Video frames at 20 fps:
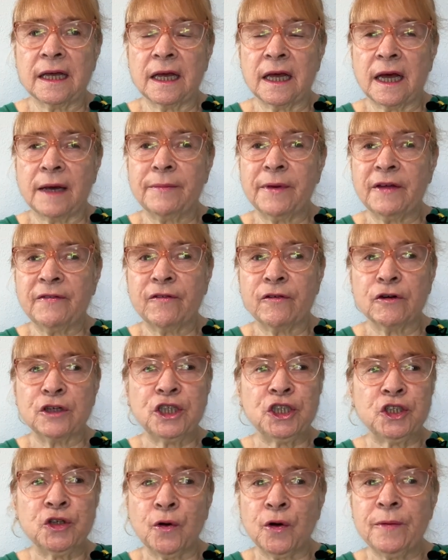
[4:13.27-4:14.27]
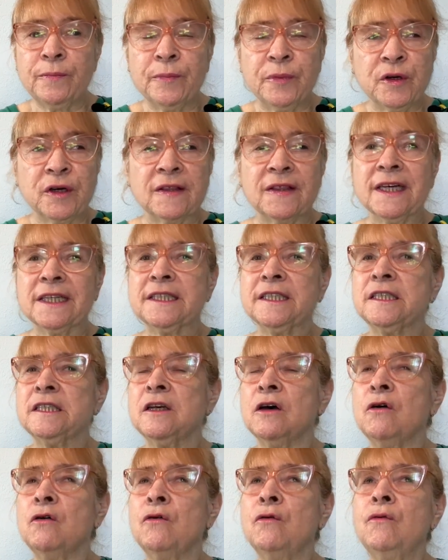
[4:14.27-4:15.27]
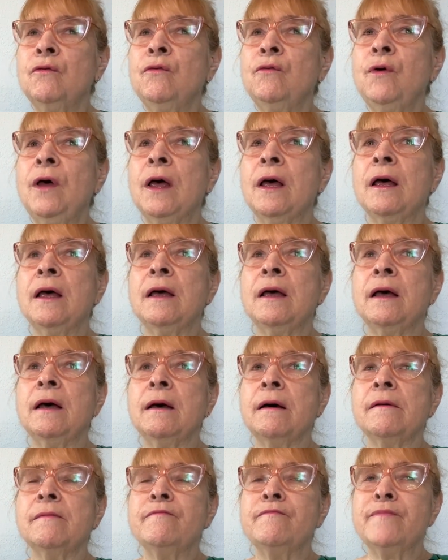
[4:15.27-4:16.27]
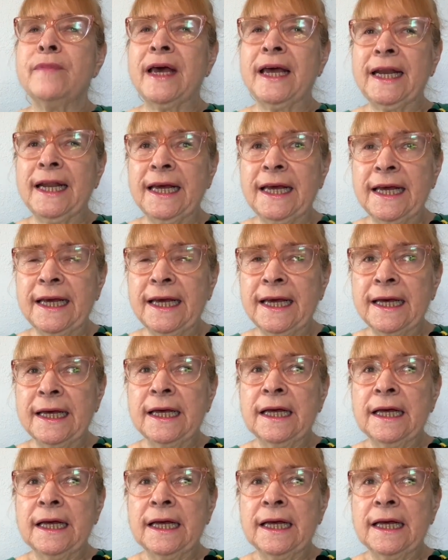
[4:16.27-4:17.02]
I mean, for a short book, there's so many